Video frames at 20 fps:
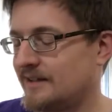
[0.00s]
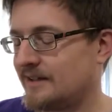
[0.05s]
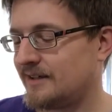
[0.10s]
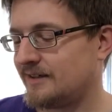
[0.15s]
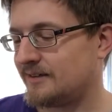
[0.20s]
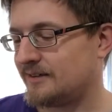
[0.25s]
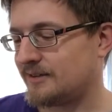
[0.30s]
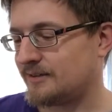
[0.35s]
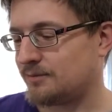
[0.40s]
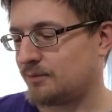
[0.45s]
It
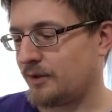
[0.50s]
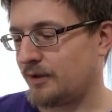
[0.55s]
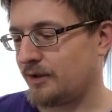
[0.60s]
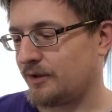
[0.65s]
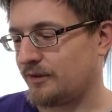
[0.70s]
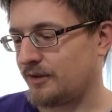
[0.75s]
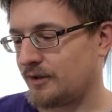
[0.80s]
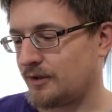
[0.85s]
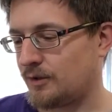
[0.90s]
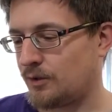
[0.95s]
was just one of
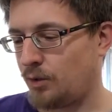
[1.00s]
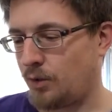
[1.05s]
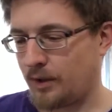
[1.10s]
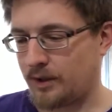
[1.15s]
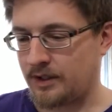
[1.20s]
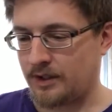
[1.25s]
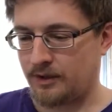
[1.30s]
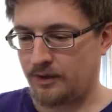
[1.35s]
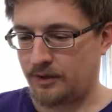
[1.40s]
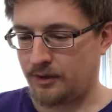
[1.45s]
those like
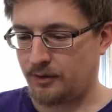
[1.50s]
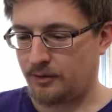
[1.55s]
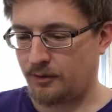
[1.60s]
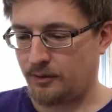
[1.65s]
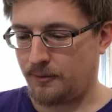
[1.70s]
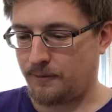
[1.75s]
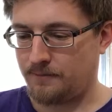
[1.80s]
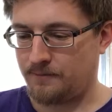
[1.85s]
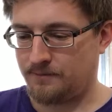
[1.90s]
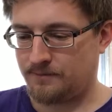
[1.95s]
quirky
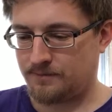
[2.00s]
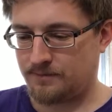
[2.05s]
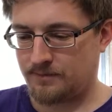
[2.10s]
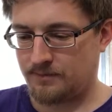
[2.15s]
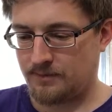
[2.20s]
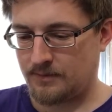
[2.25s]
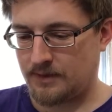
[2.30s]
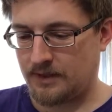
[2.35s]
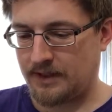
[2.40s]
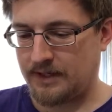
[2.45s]
little,
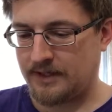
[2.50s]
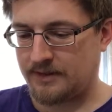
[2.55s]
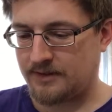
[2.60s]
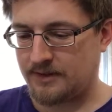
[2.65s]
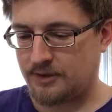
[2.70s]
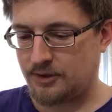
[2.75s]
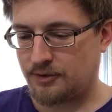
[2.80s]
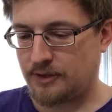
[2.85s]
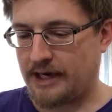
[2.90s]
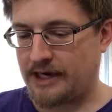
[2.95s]
I guess,
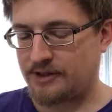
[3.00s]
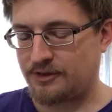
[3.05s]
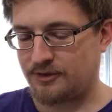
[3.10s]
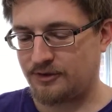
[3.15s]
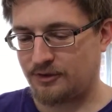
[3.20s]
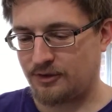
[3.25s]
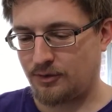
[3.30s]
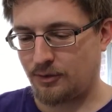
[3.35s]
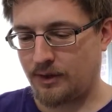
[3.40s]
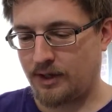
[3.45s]

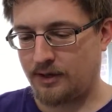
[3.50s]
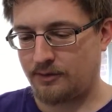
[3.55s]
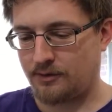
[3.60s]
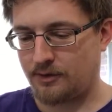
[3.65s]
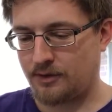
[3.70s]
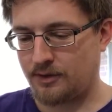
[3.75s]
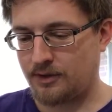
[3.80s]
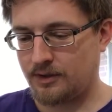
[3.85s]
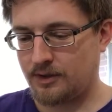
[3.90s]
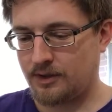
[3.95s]
interactions or
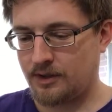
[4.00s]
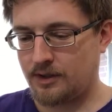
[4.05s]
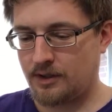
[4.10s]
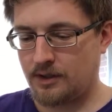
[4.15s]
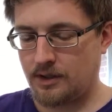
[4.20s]
whatever.